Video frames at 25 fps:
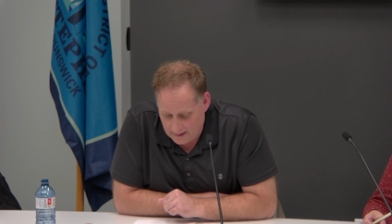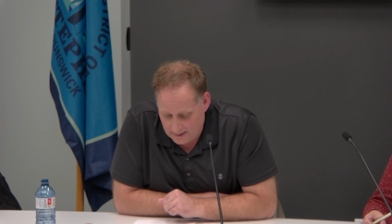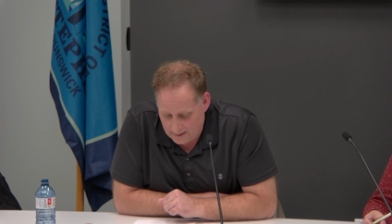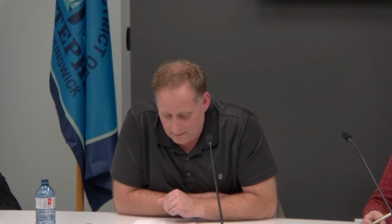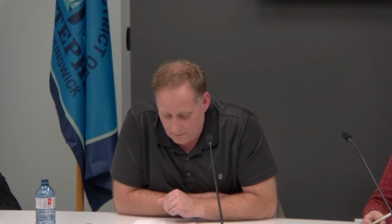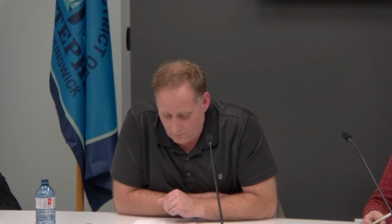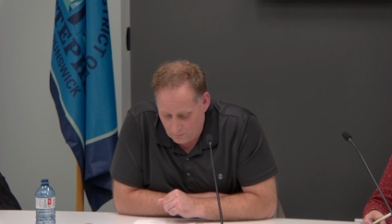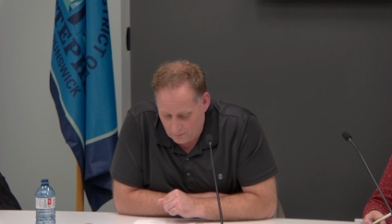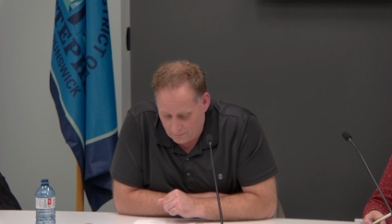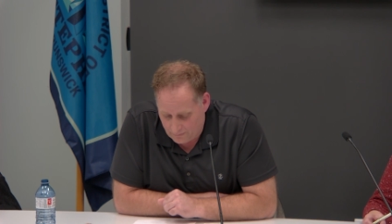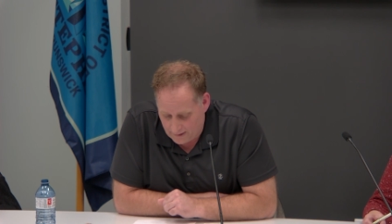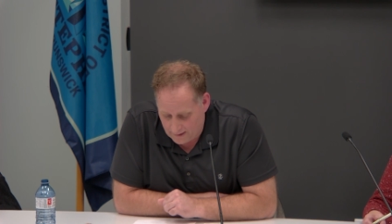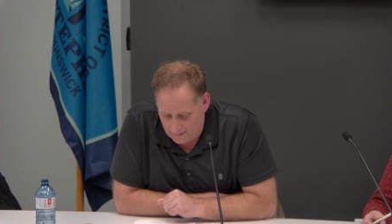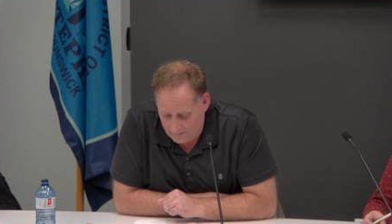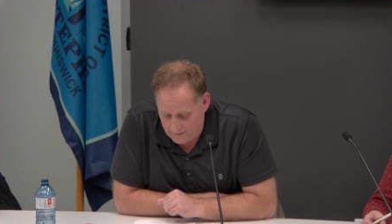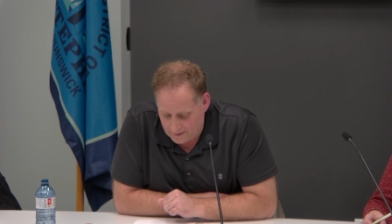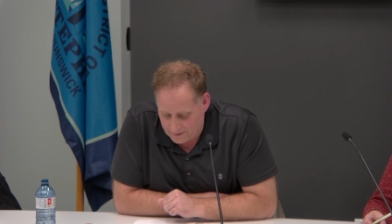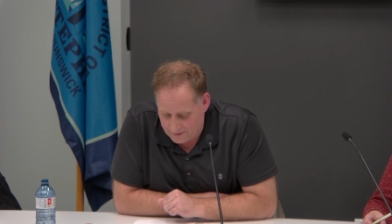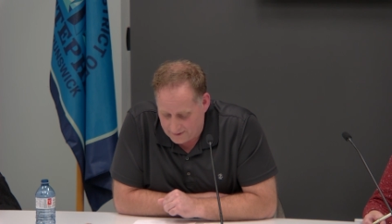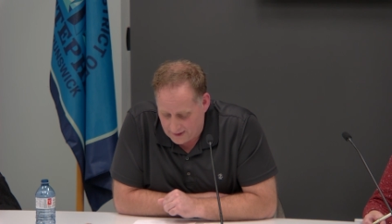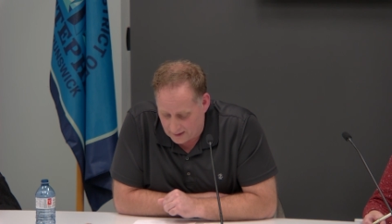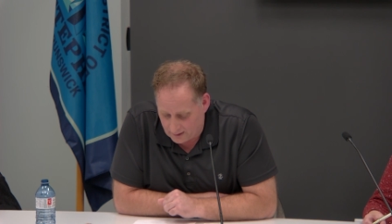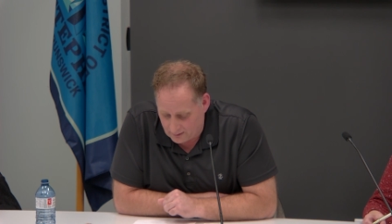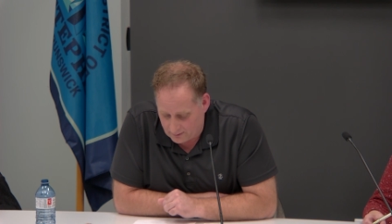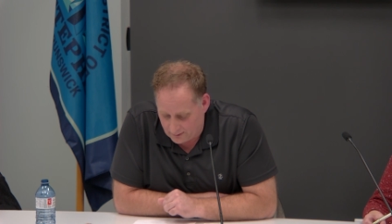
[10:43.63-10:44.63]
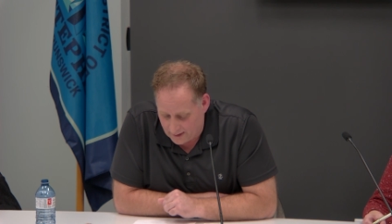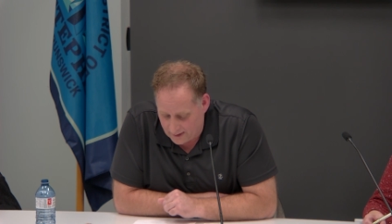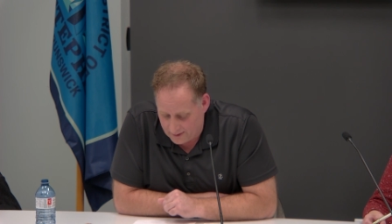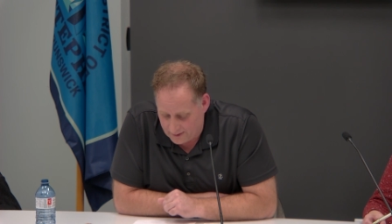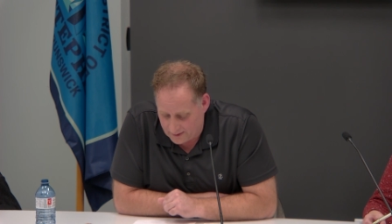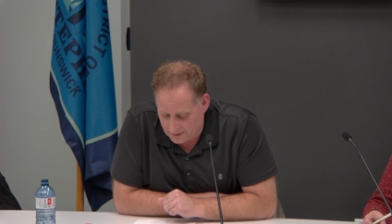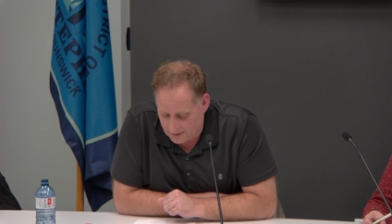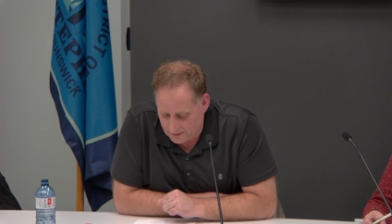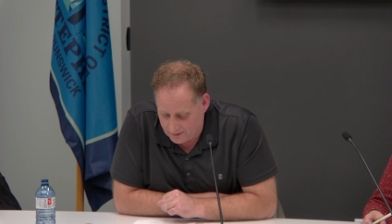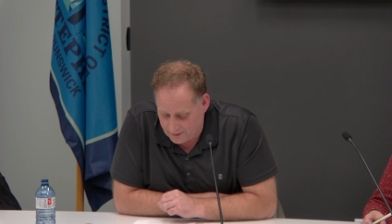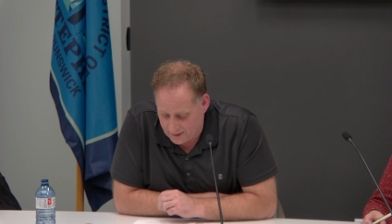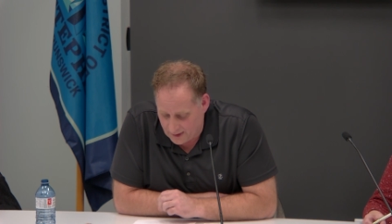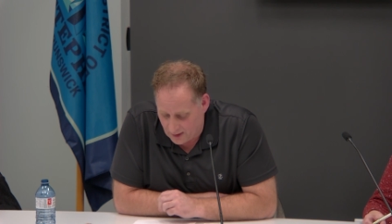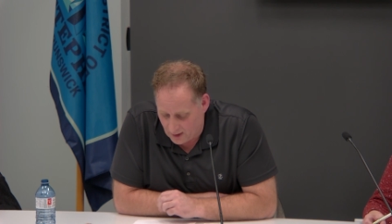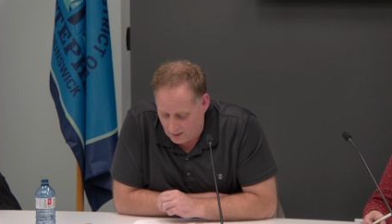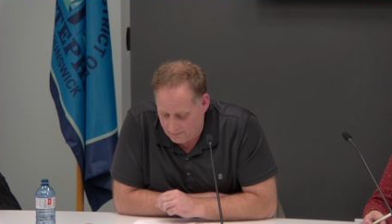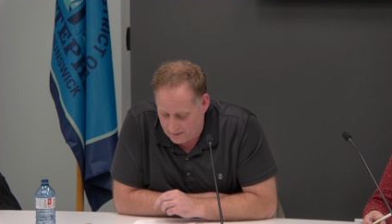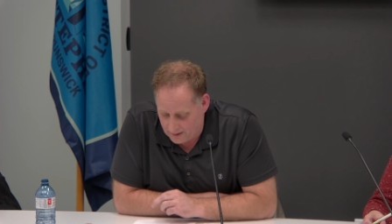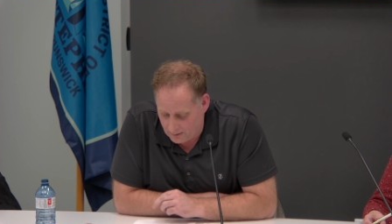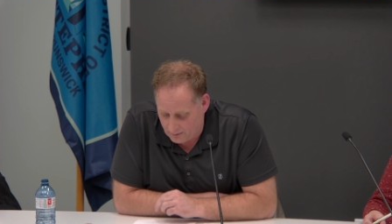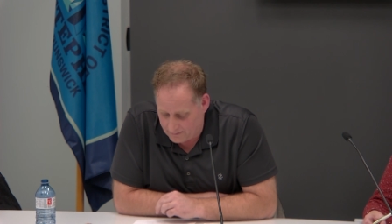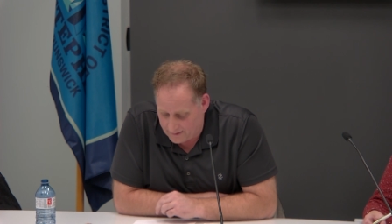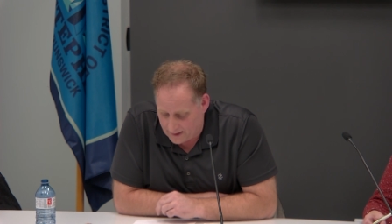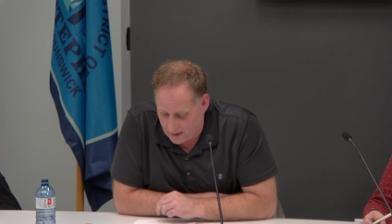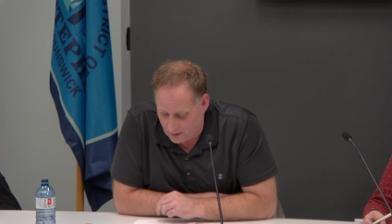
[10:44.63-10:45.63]
within this declaration shall be
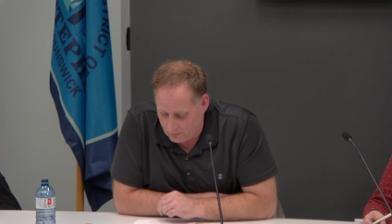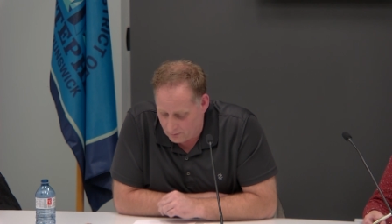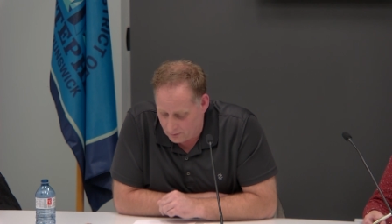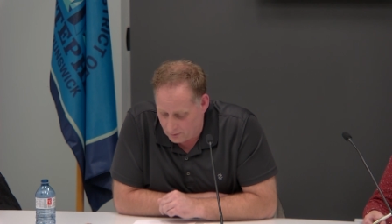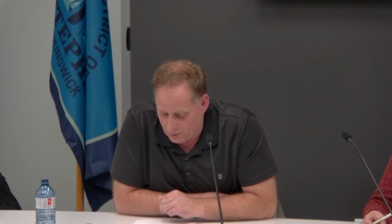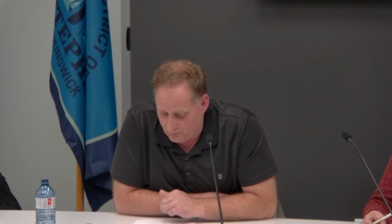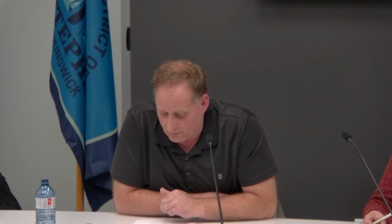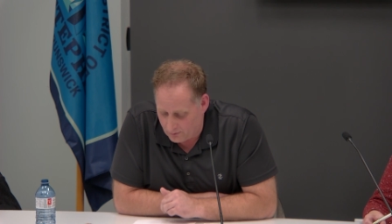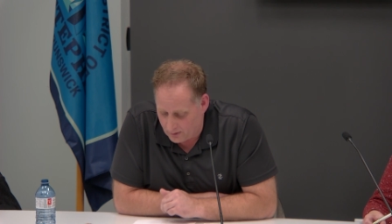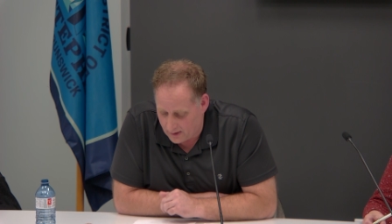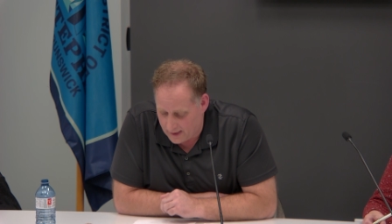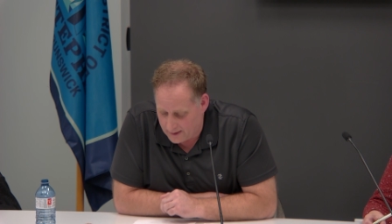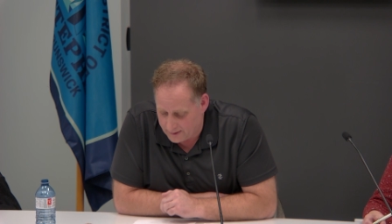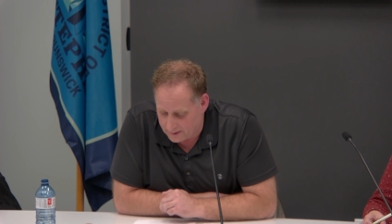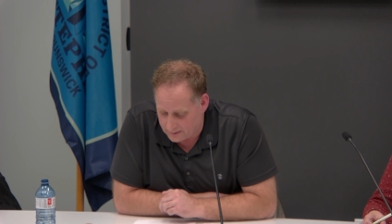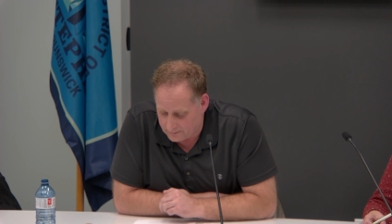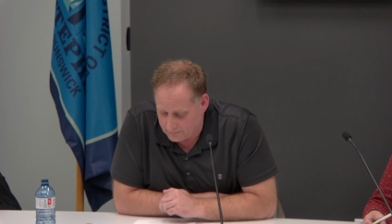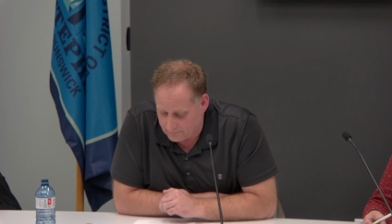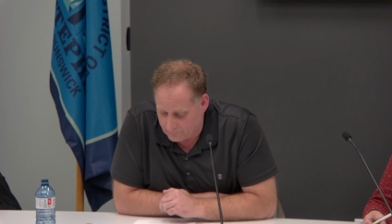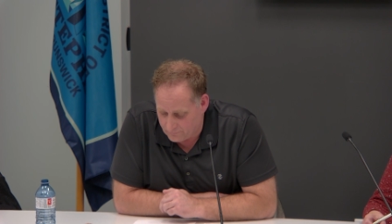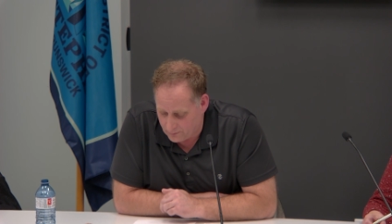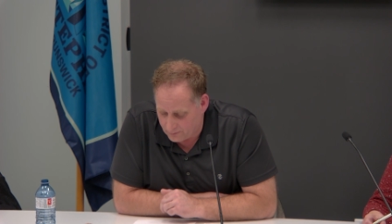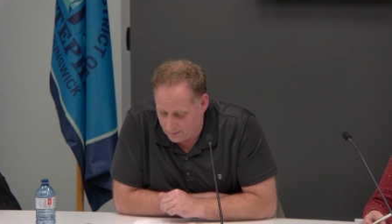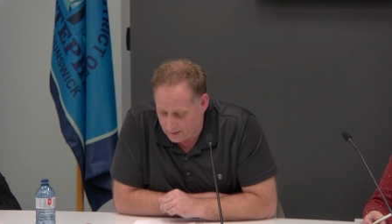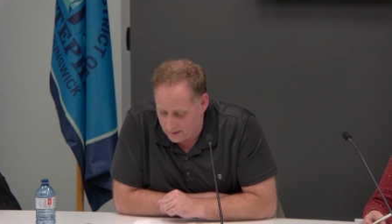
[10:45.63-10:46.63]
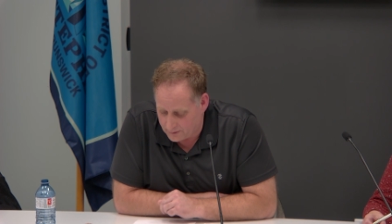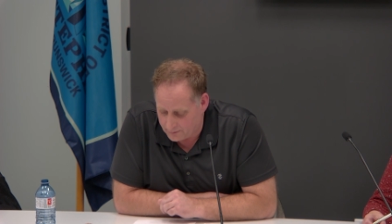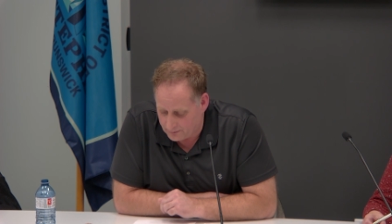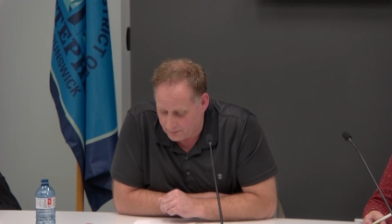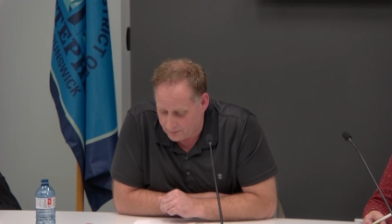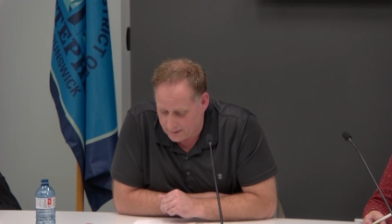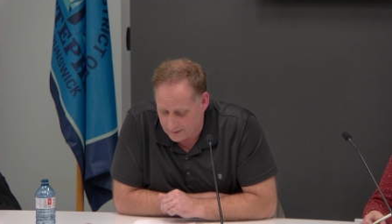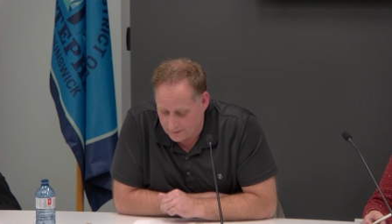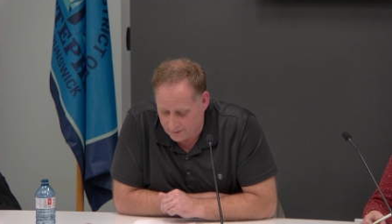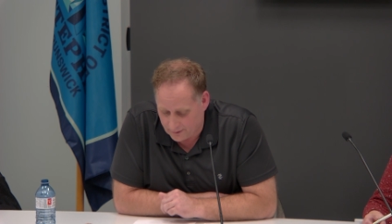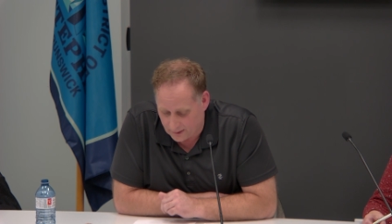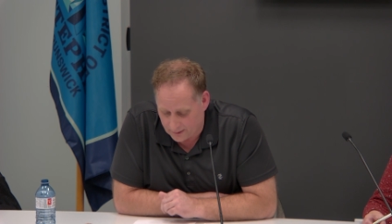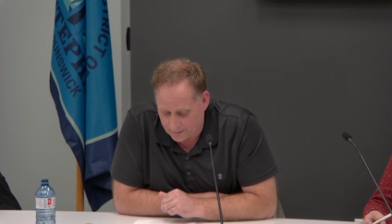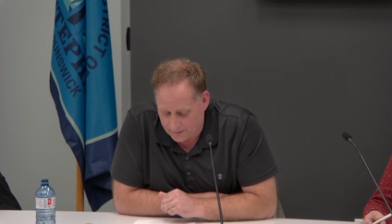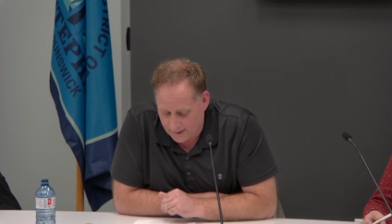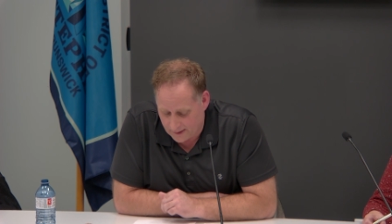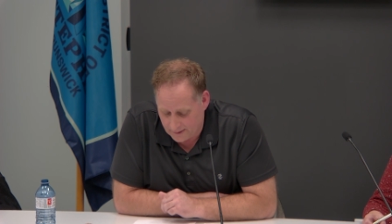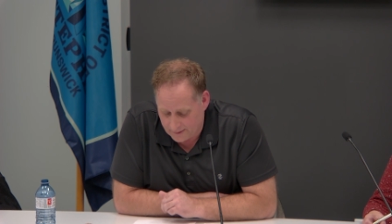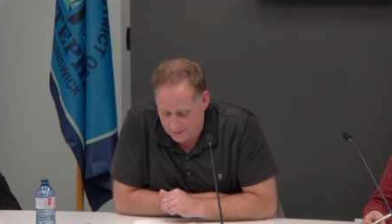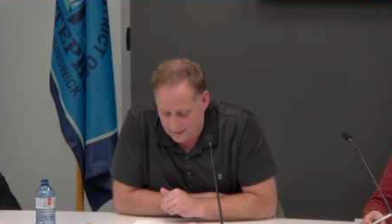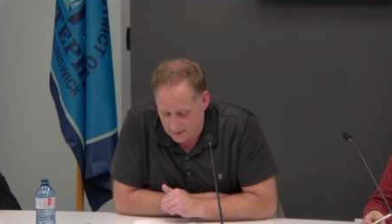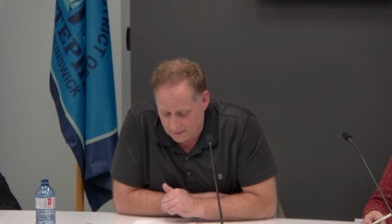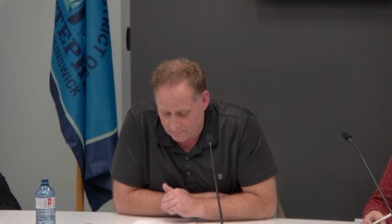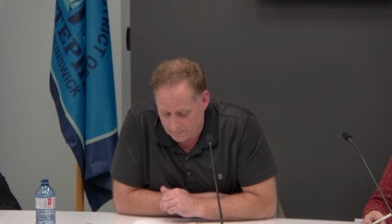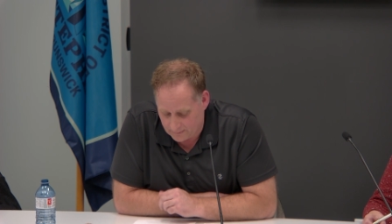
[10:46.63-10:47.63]
without remuneration from the Municipal District of St.
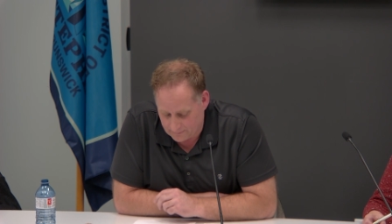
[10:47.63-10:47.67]
Stephen.